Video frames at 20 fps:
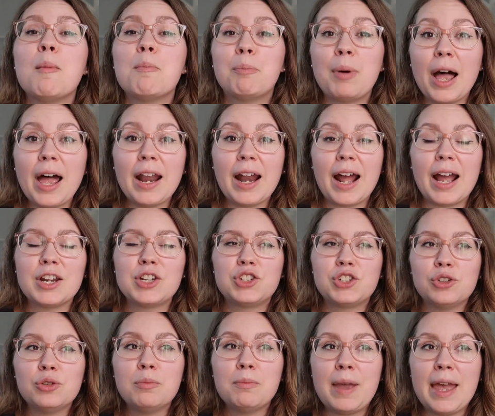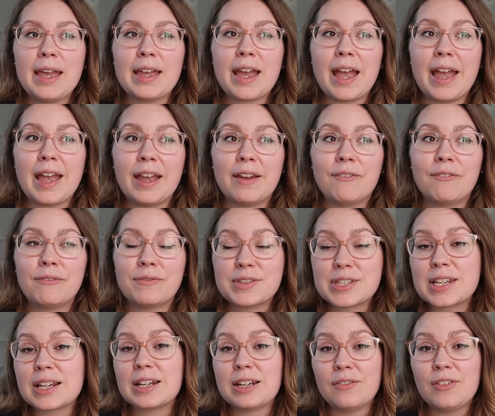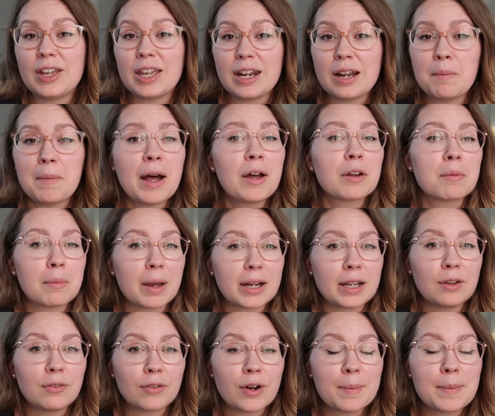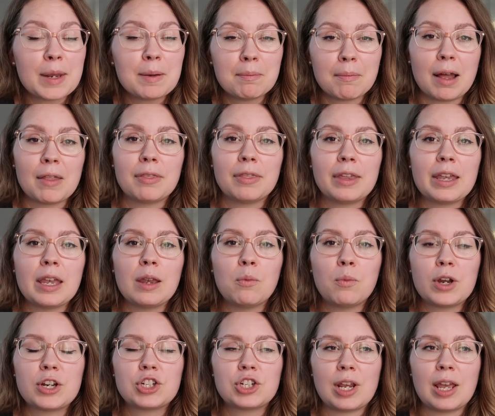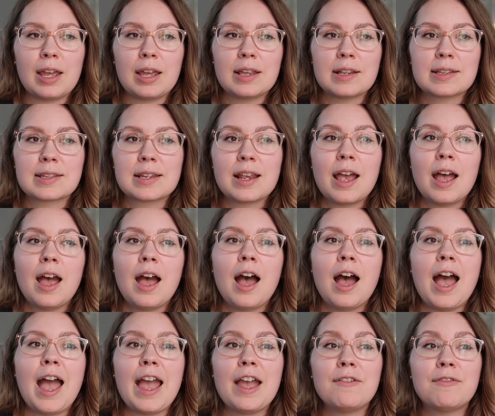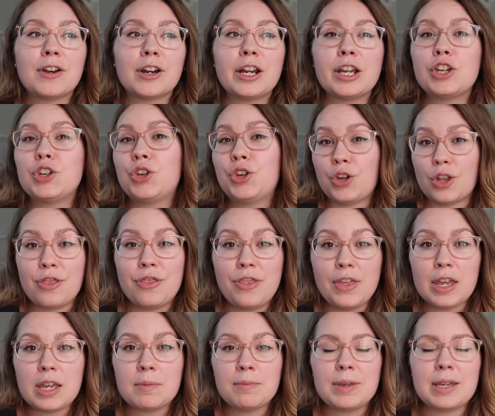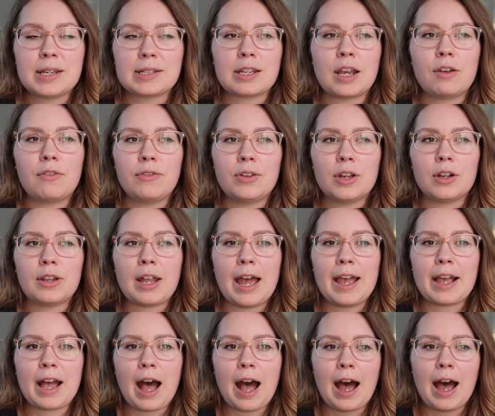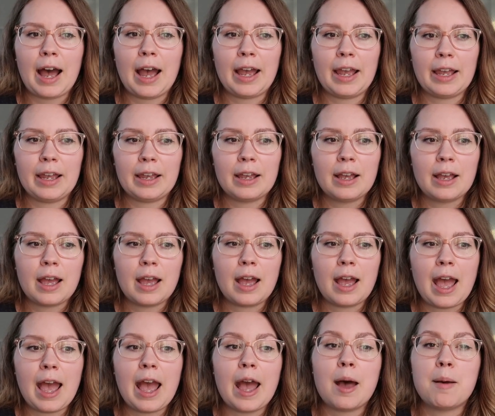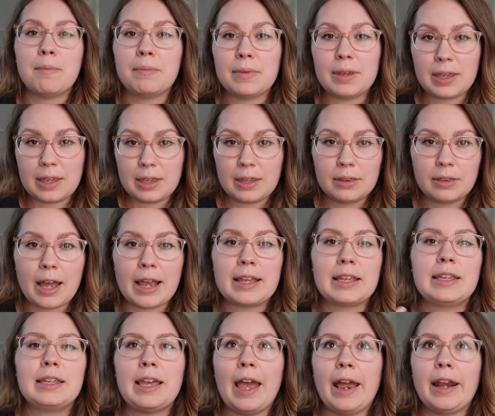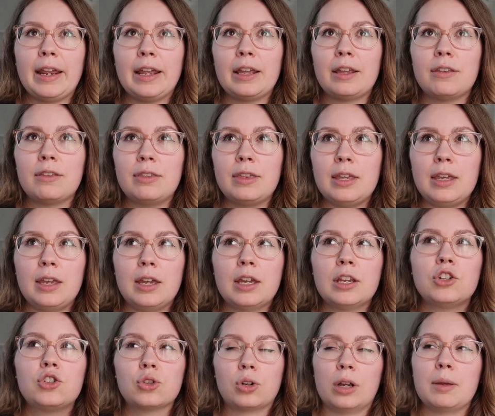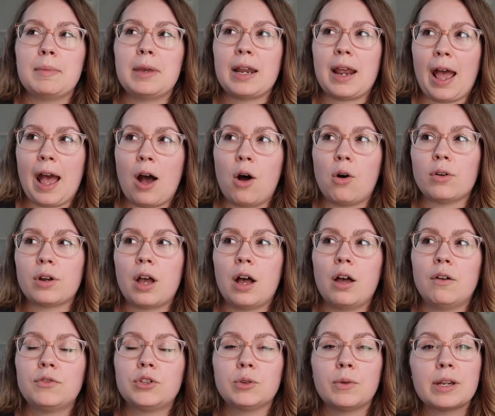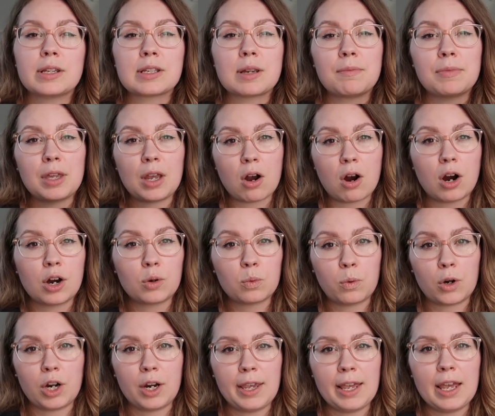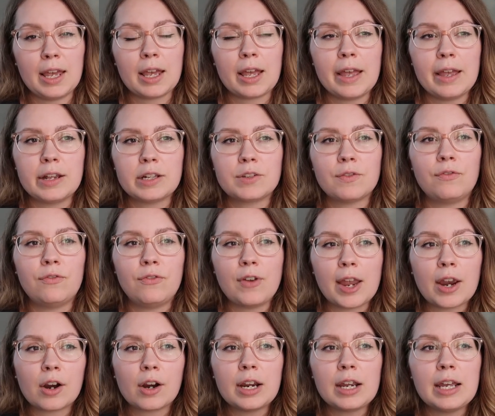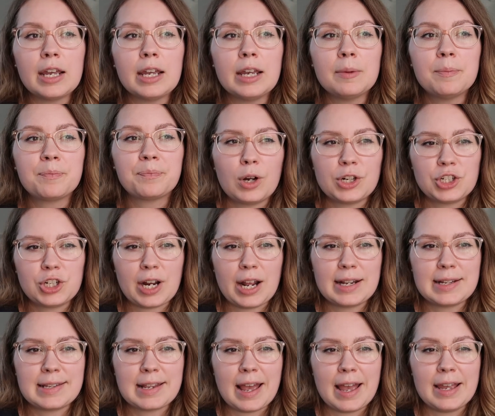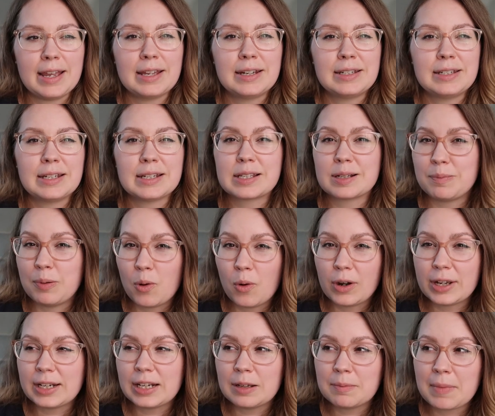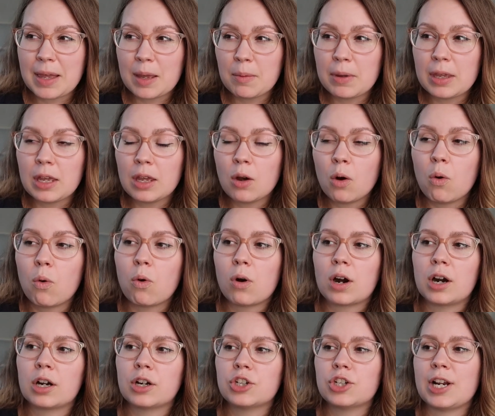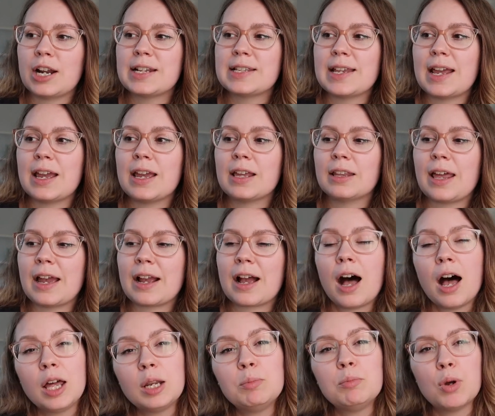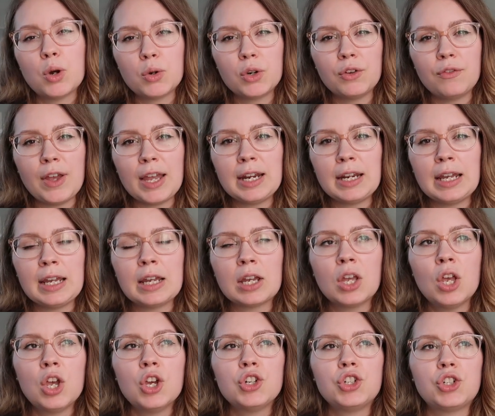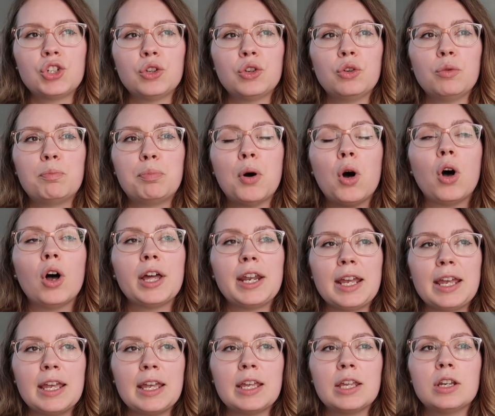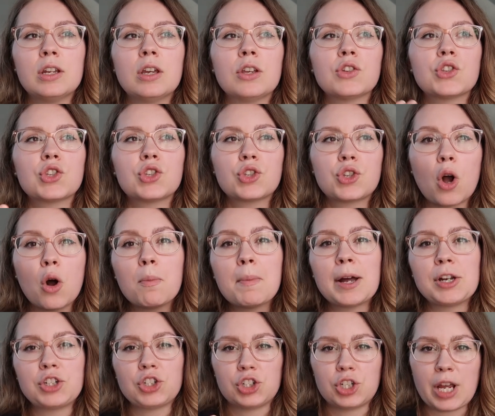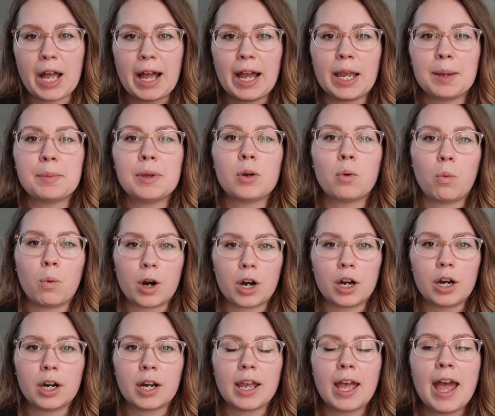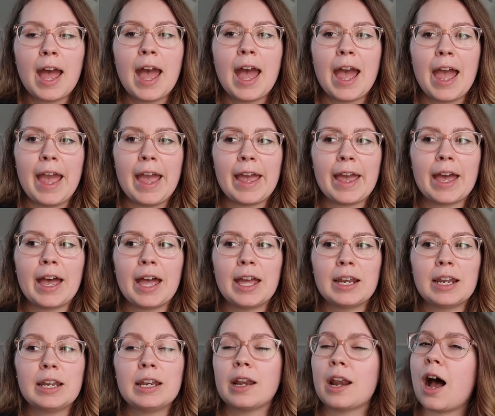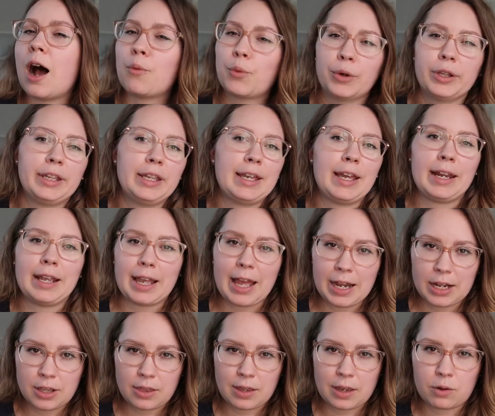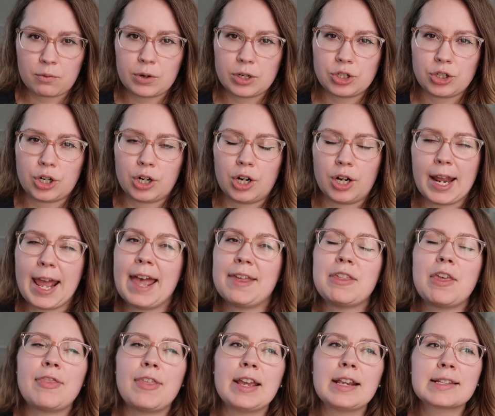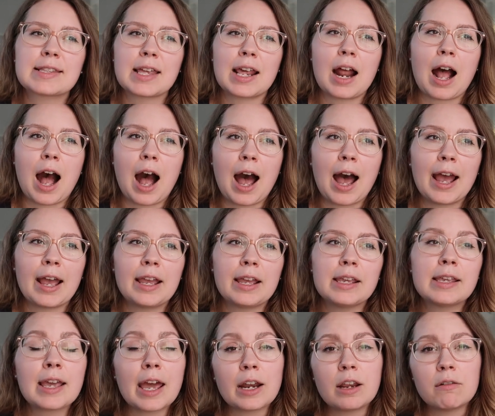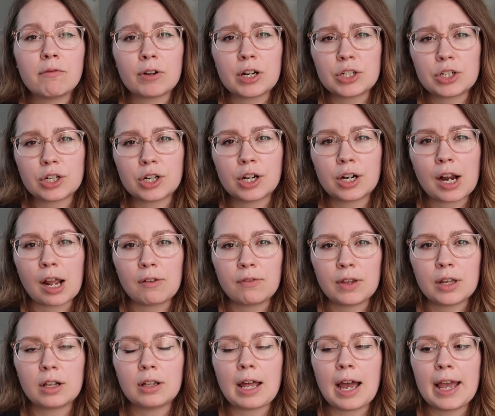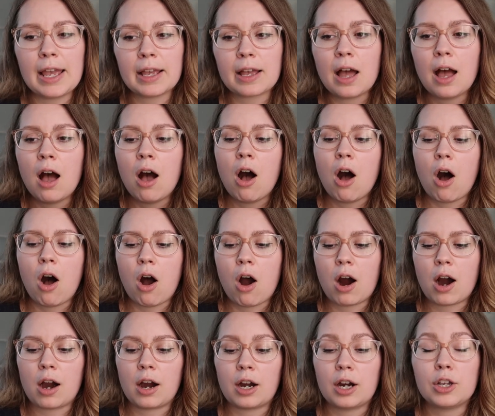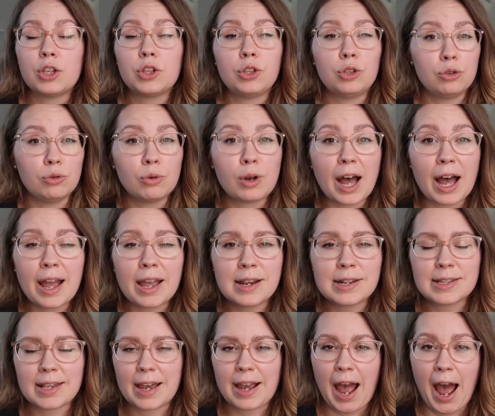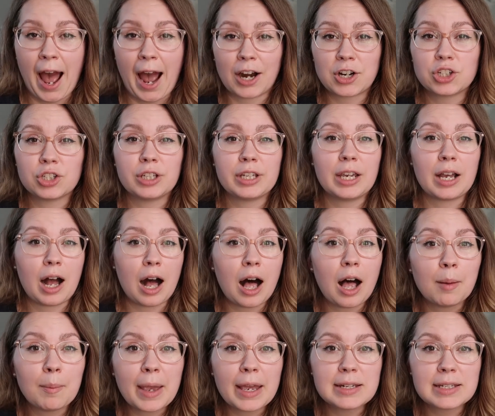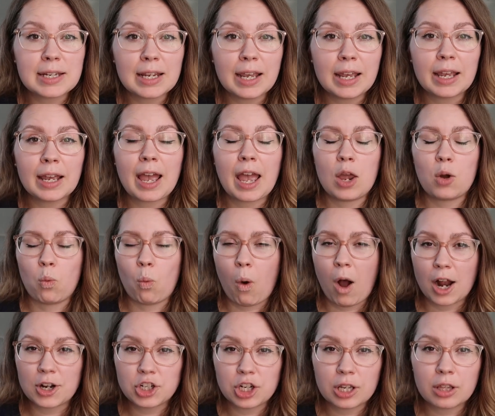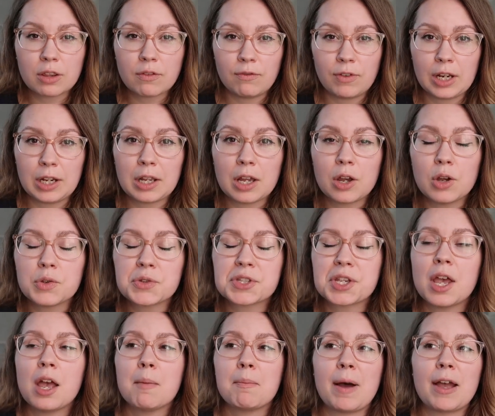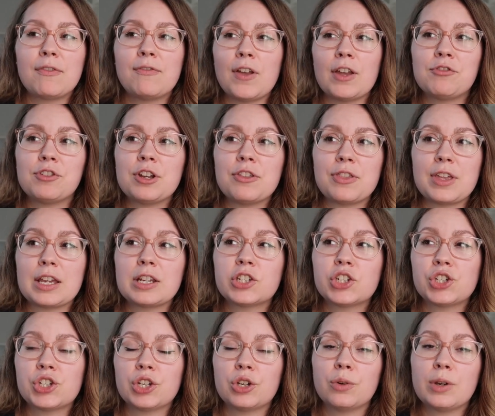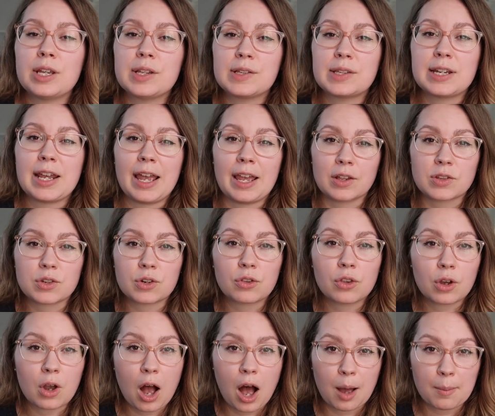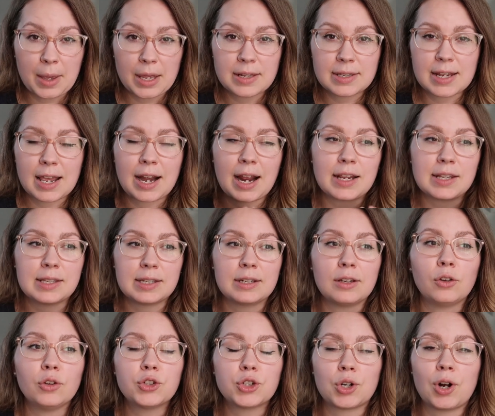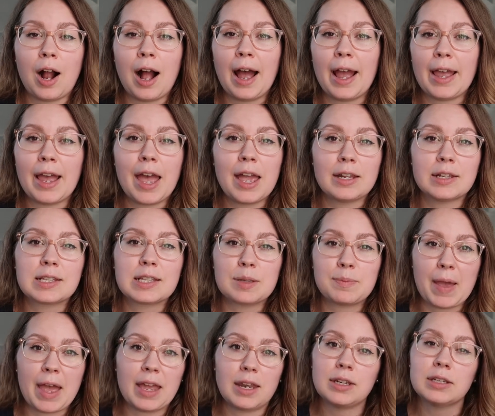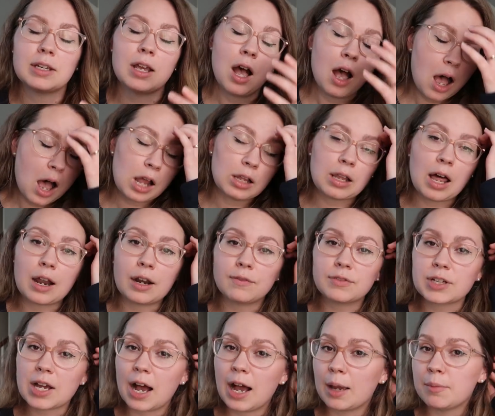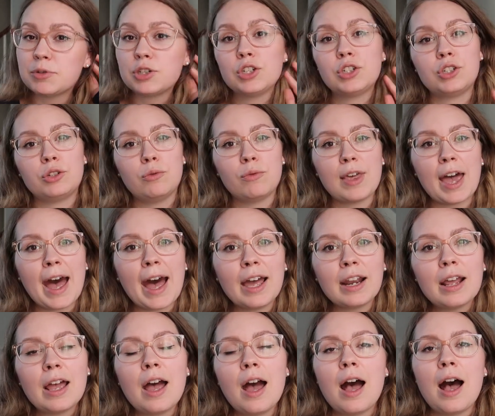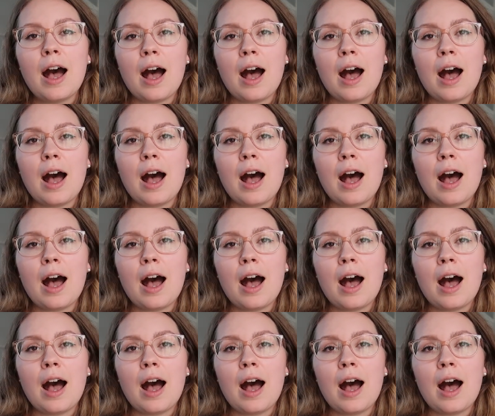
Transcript: But I do make a significant amount of money from it monthly, which is a very good thing because I feel like I am like getting the enjoyment out of doing something hardworking. It's very, what should I say, disappointing maybe, or should I say like unmotivating to put in so much time and work and not really getting anything in return. And the things that I get in return, I feel like are you guys like actually commenting and watching the videos. My favorite thing to do is to answer the comments and I still try and spend a lot of time to do that.